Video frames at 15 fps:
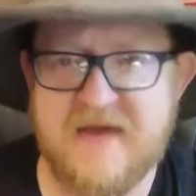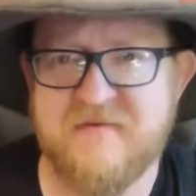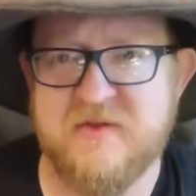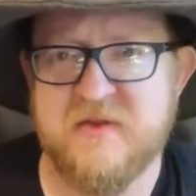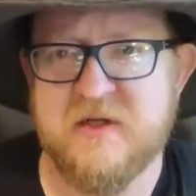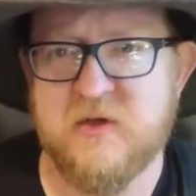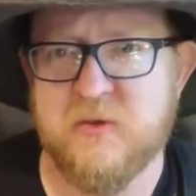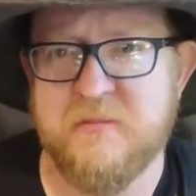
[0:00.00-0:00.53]

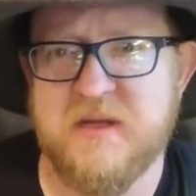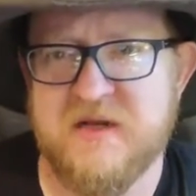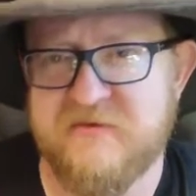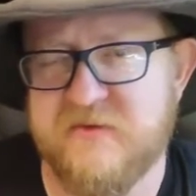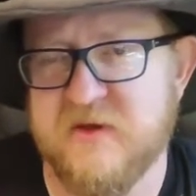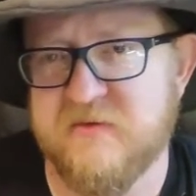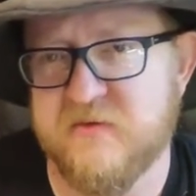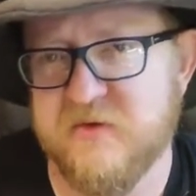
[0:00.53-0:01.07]
having the little
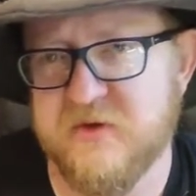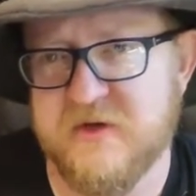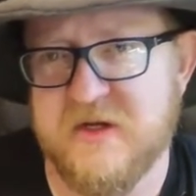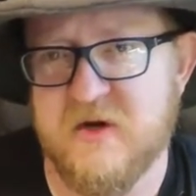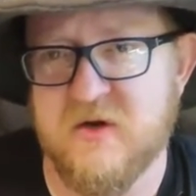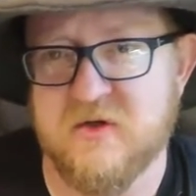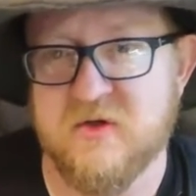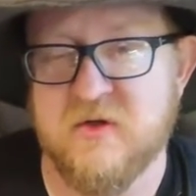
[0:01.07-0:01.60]
minifig for their
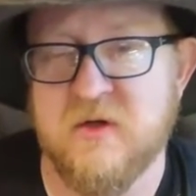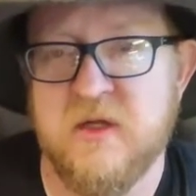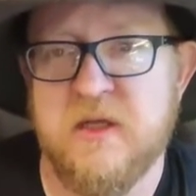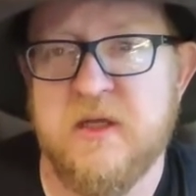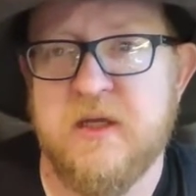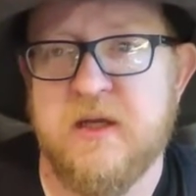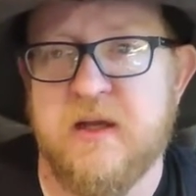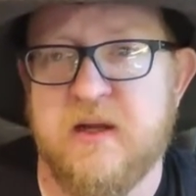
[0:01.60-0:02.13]
character
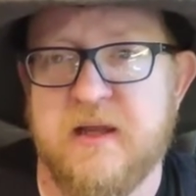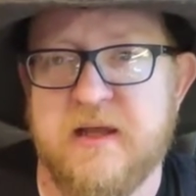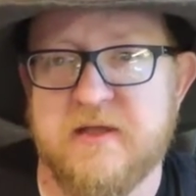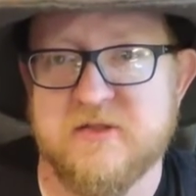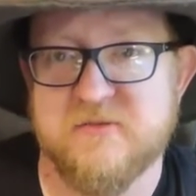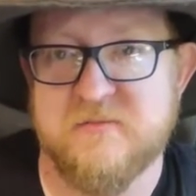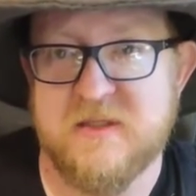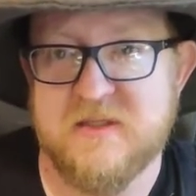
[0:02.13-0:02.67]

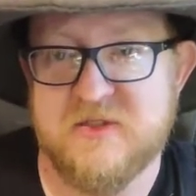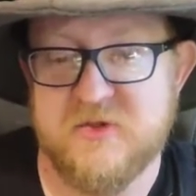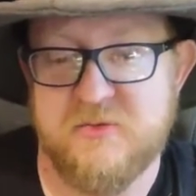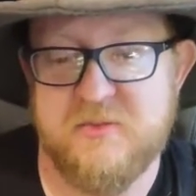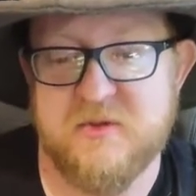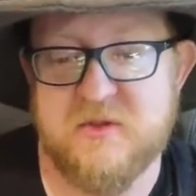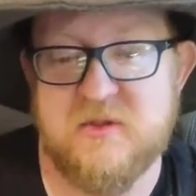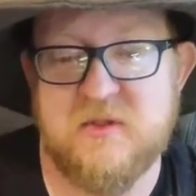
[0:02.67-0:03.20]
allows me to
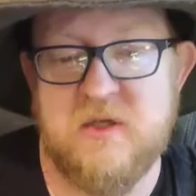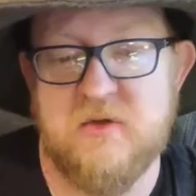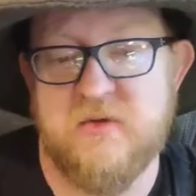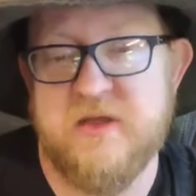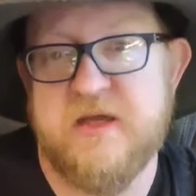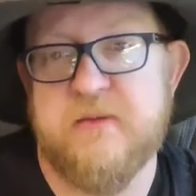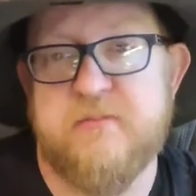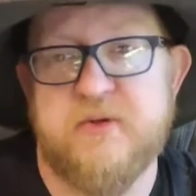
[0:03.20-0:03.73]
put, you know,
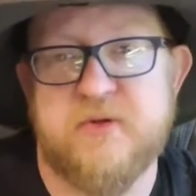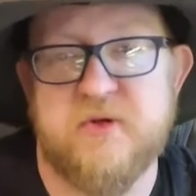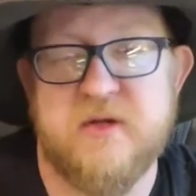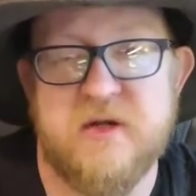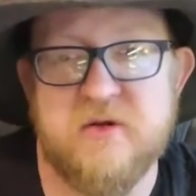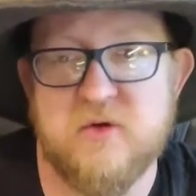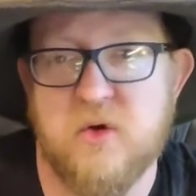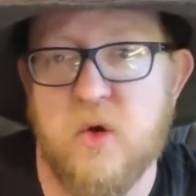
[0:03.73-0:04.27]
they can put their
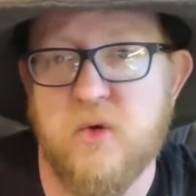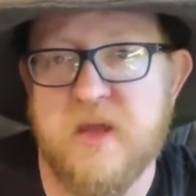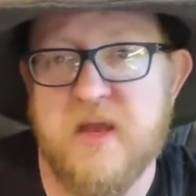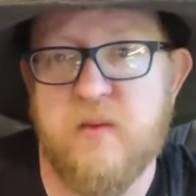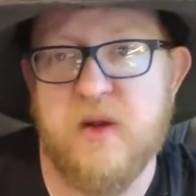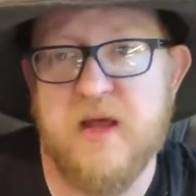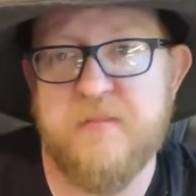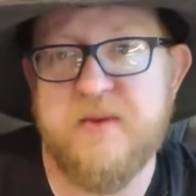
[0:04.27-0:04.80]
character,
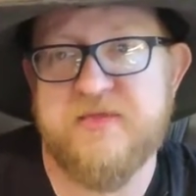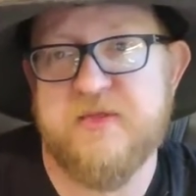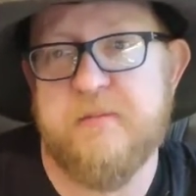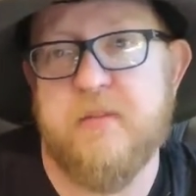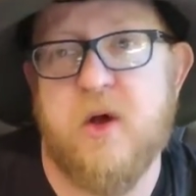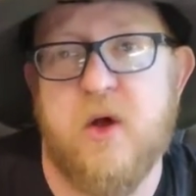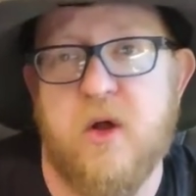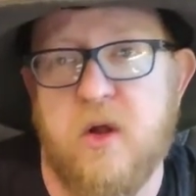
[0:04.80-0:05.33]
okay, well, I'm at the
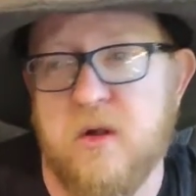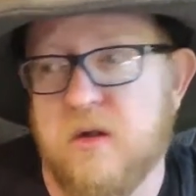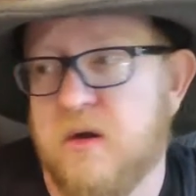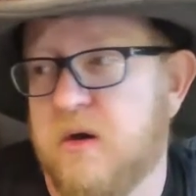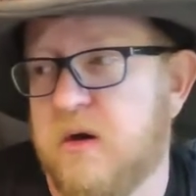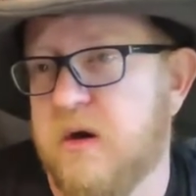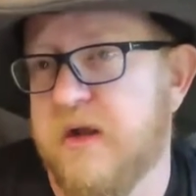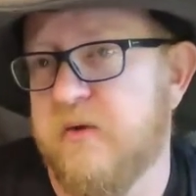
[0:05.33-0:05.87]

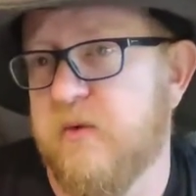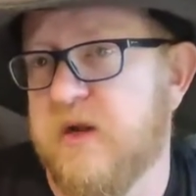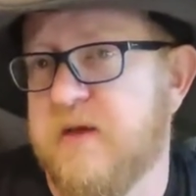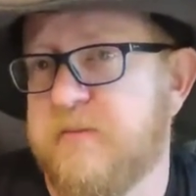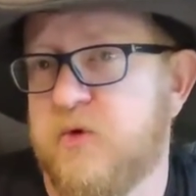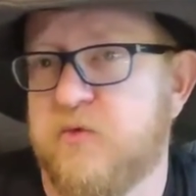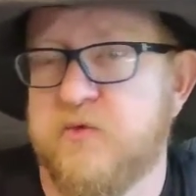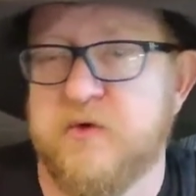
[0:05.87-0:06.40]
mall. All right, well,
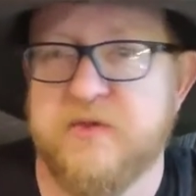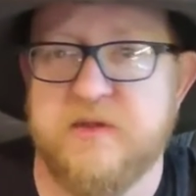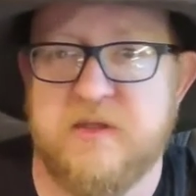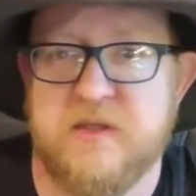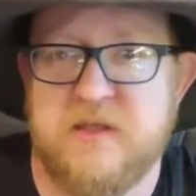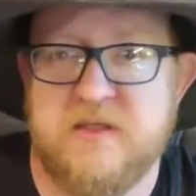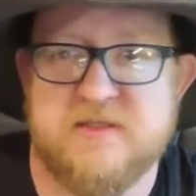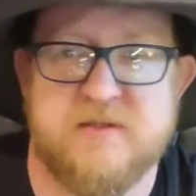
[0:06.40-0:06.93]
I'm over at
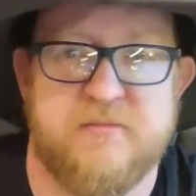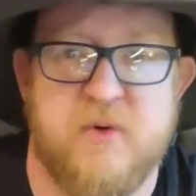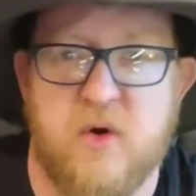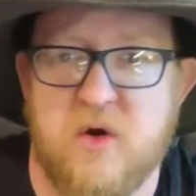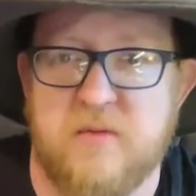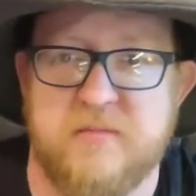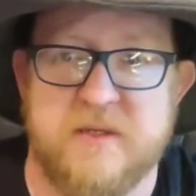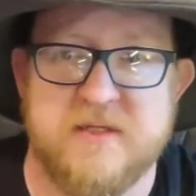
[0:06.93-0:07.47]
these
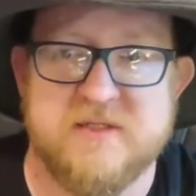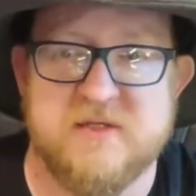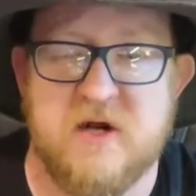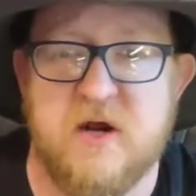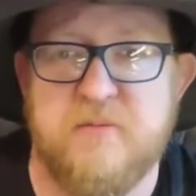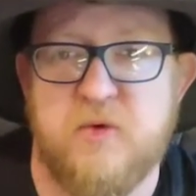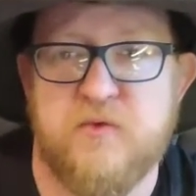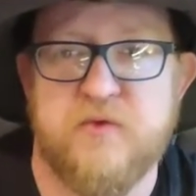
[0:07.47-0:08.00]
apartments,
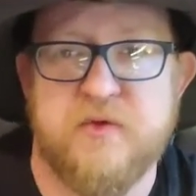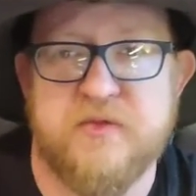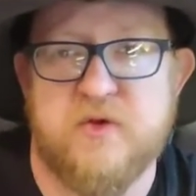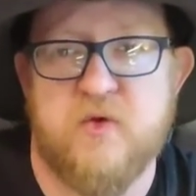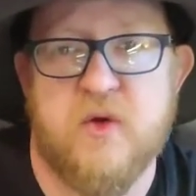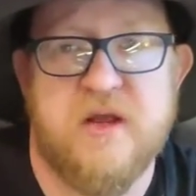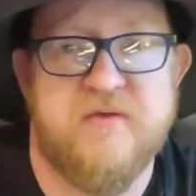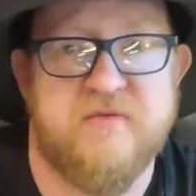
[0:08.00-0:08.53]
or I'm over at the
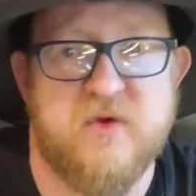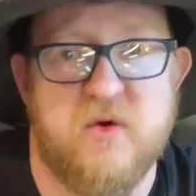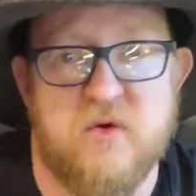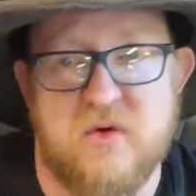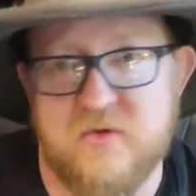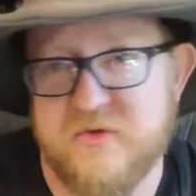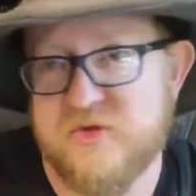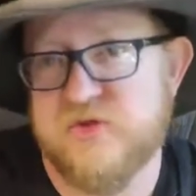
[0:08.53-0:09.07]

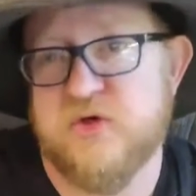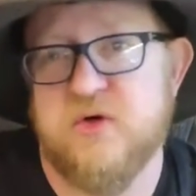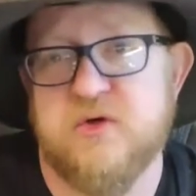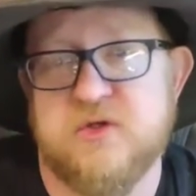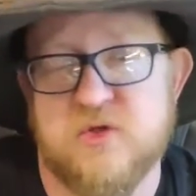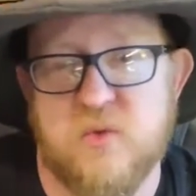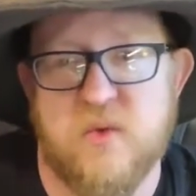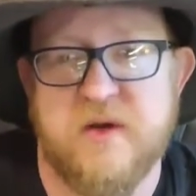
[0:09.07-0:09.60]
graveyard, or the
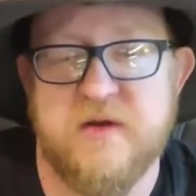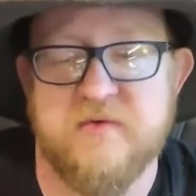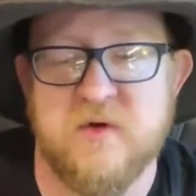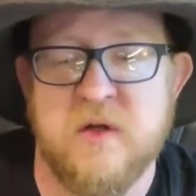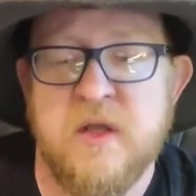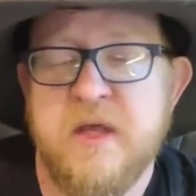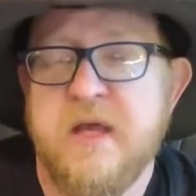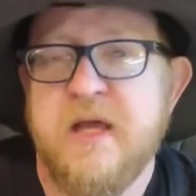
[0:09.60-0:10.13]
church, or
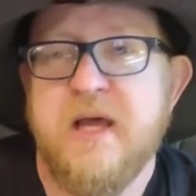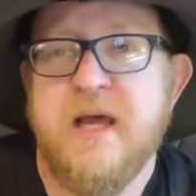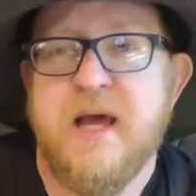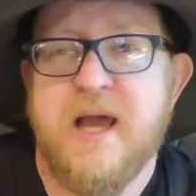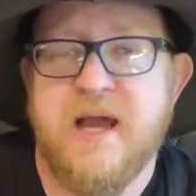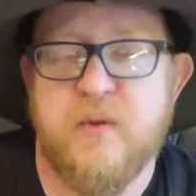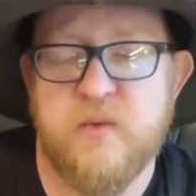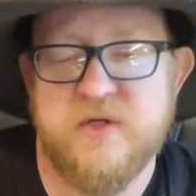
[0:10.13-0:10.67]
whatever
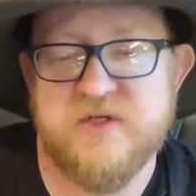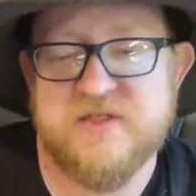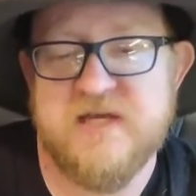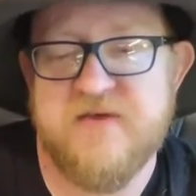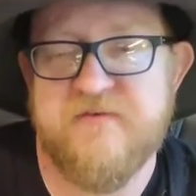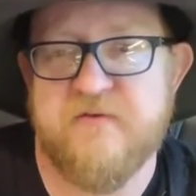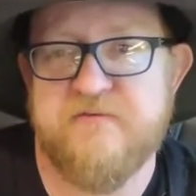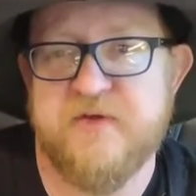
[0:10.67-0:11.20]
and we just
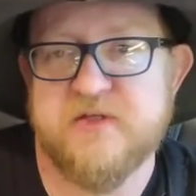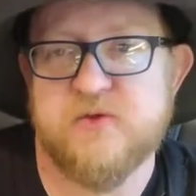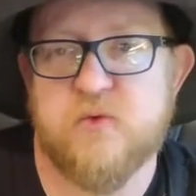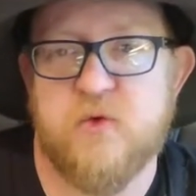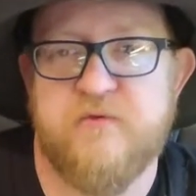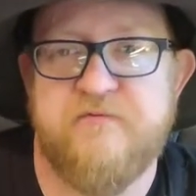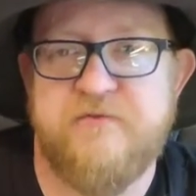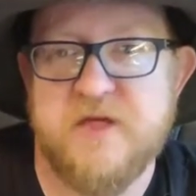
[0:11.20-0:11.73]
have a
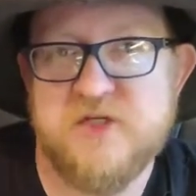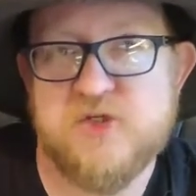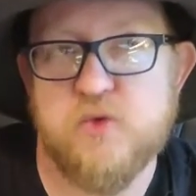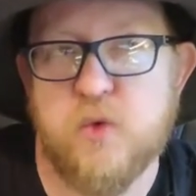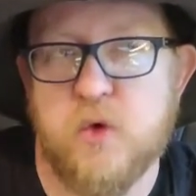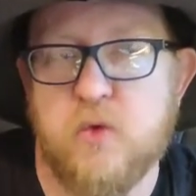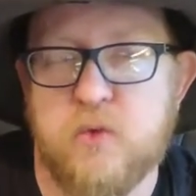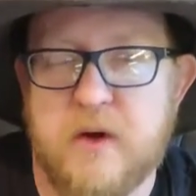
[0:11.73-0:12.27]
visual
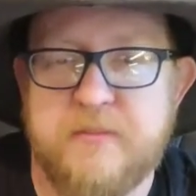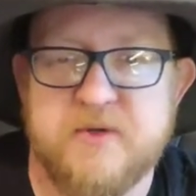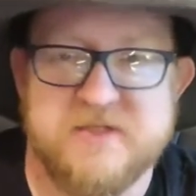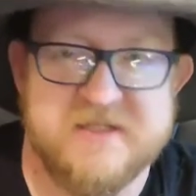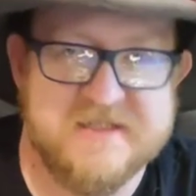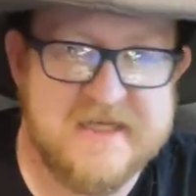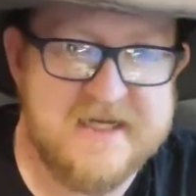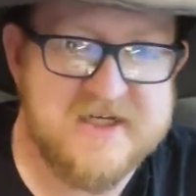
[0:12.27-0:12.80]
visual
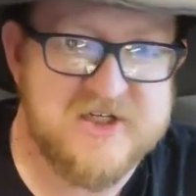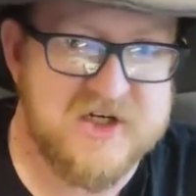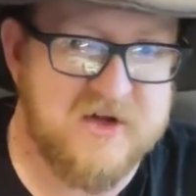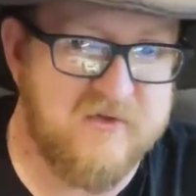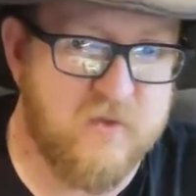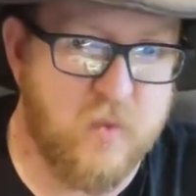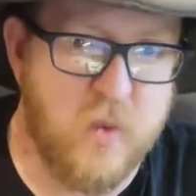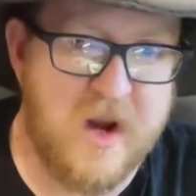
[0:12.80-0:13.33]
representation
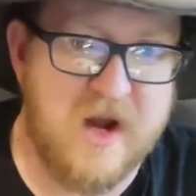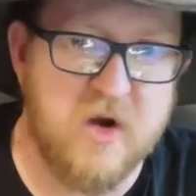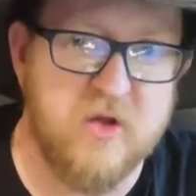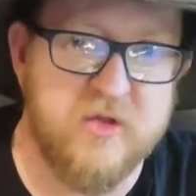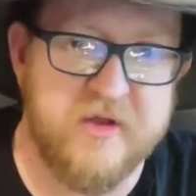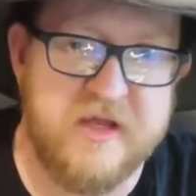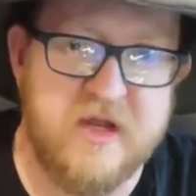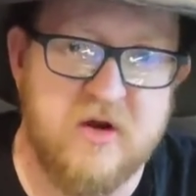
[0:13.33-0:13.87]
of
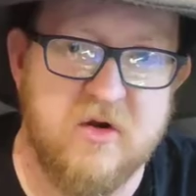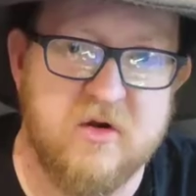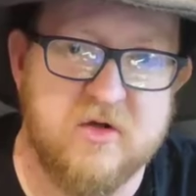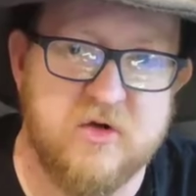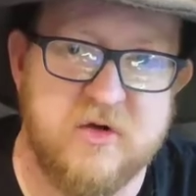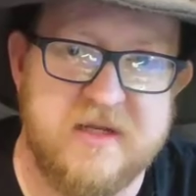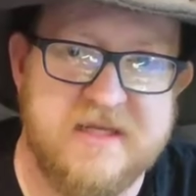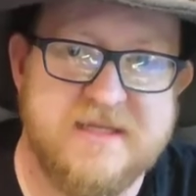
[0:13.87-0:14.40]
where the
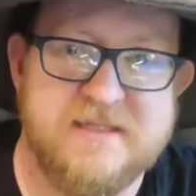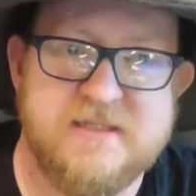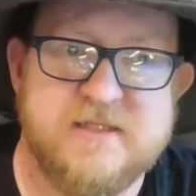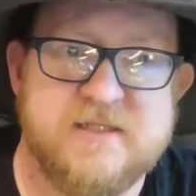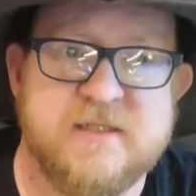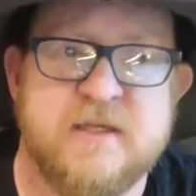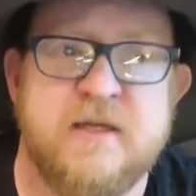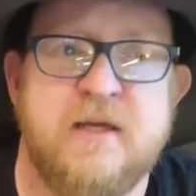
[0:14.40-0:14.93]
character
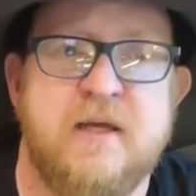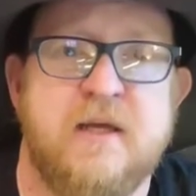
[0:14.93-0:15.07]
is